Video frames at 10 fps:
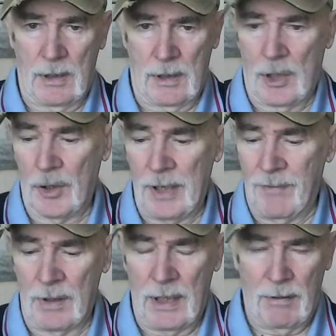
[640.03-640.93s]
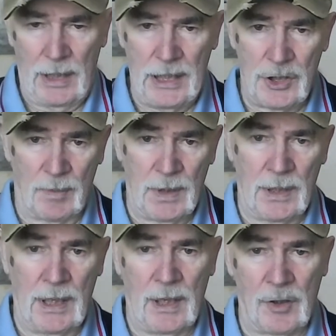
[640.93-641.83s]
can't even heat up
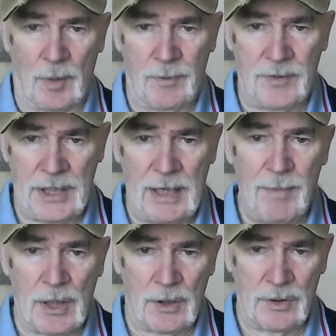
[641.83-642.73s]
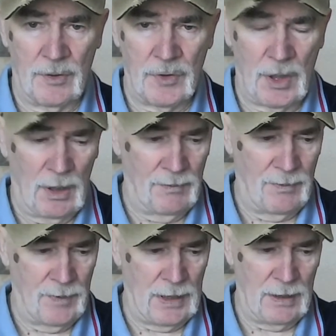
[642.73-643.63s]
a cup of tea because of
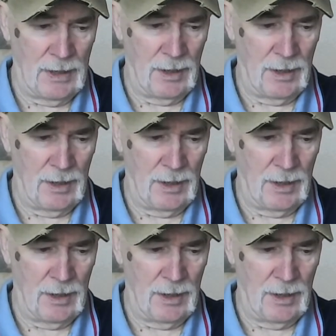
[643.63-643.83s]
the